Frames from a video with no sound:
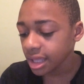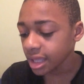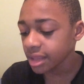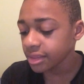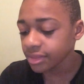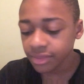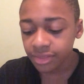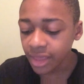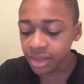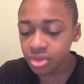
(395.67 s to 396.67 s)
and
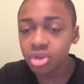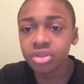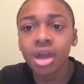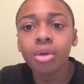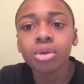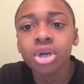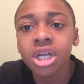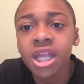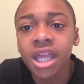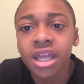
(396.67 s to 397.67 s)
that's just how
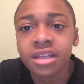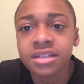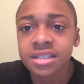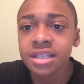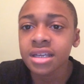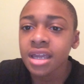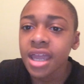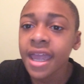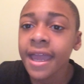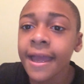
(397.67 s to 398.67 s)
good it is.
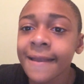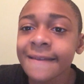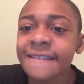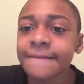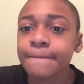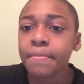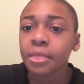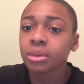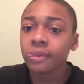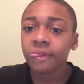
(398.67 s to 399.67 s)
And,
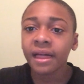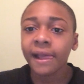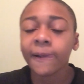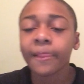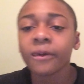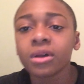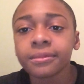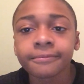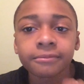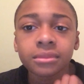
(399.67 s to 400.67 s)
like,
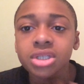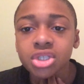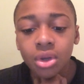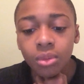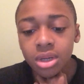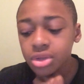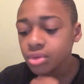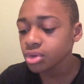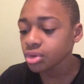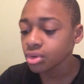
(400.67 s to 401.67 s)
so what
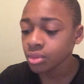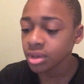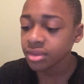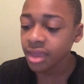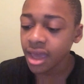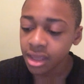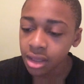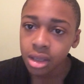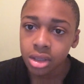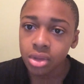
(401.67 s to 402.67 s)
you do is
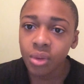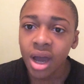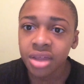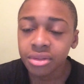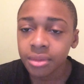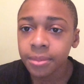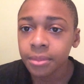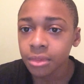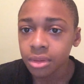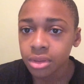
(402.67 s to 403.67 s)
that you
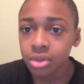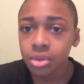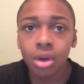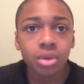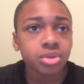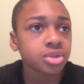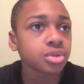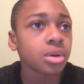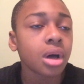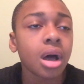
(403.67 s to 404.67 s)
go
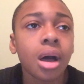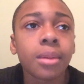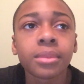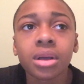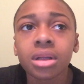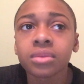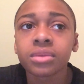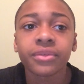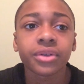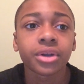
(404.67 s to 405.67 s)
to a
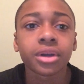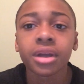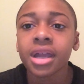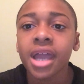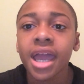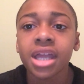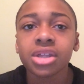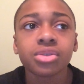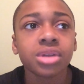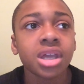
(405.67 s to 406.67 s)
river
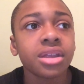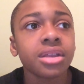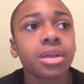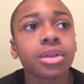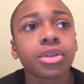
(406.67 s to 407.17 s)
and you need